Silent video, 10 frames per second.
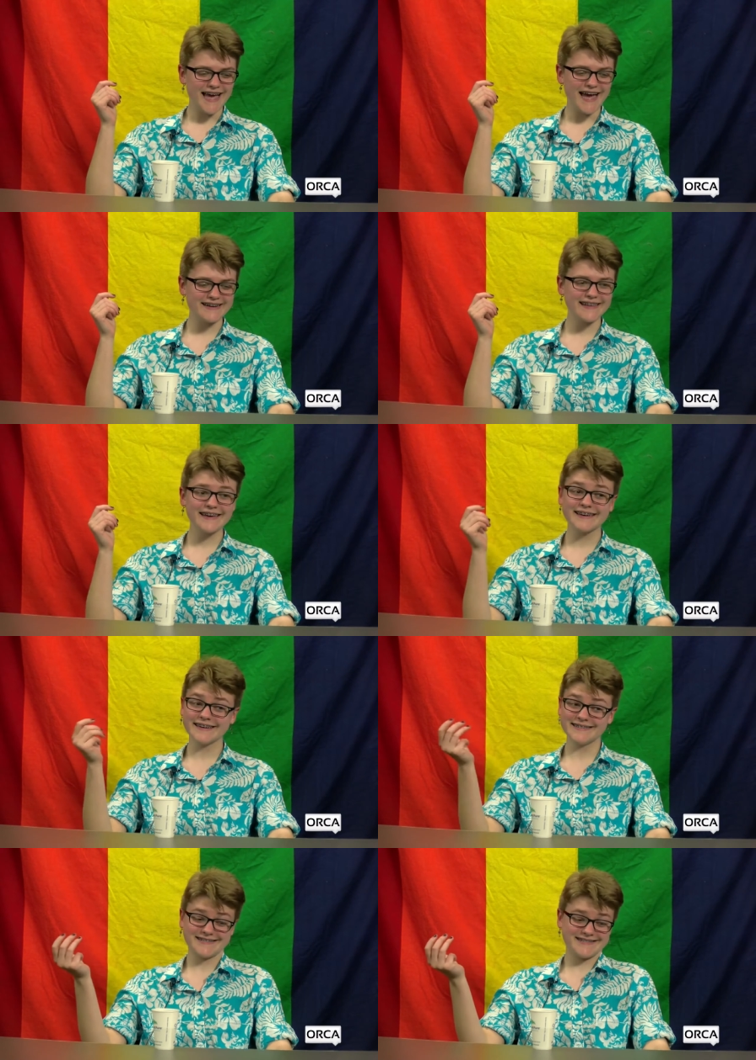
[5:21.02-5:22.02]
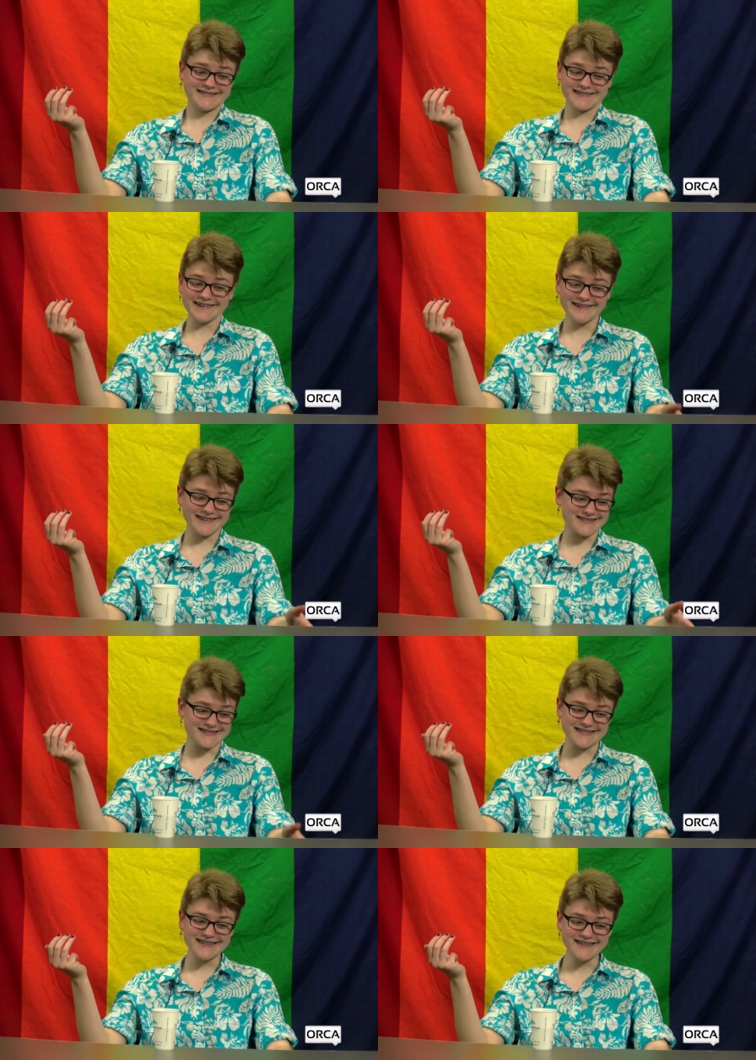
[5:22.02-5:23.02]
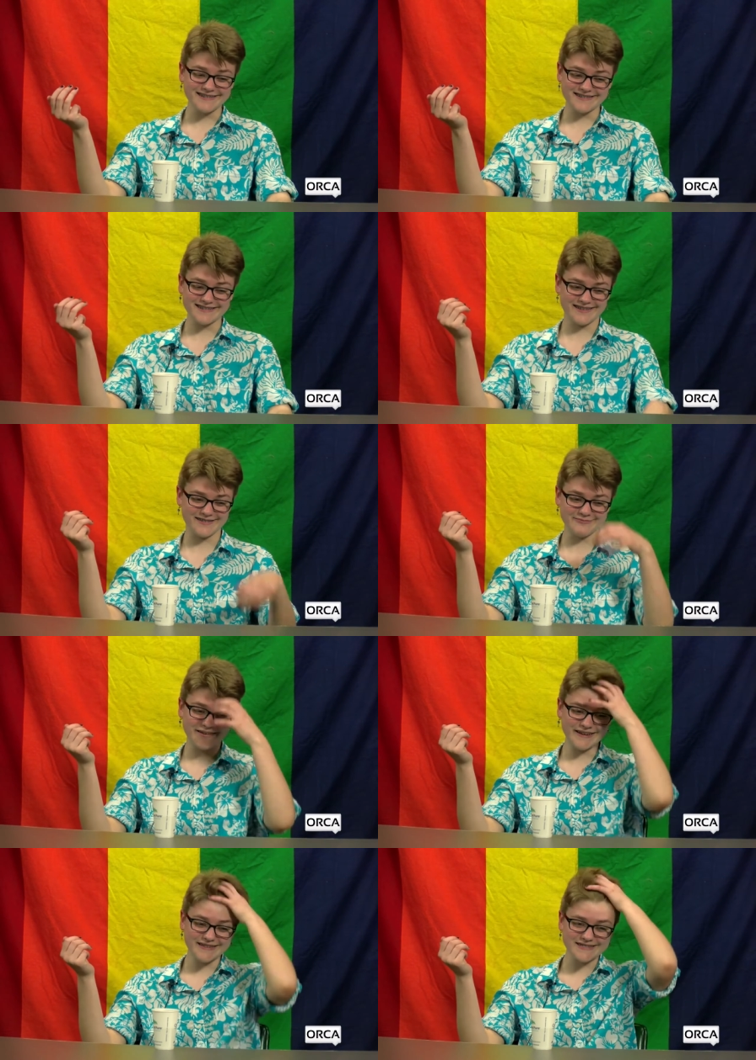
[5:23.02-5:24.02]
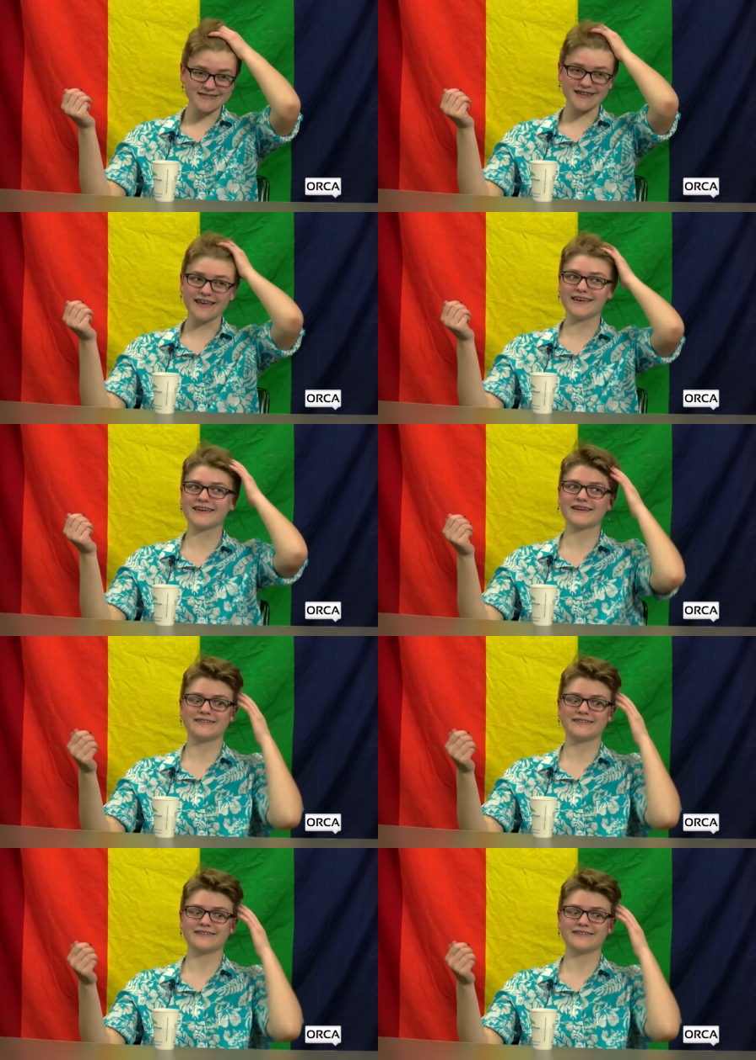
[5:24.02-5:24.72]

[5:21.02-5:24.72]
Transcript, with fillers: And like, sure, it's legal, doesn't mean it's like.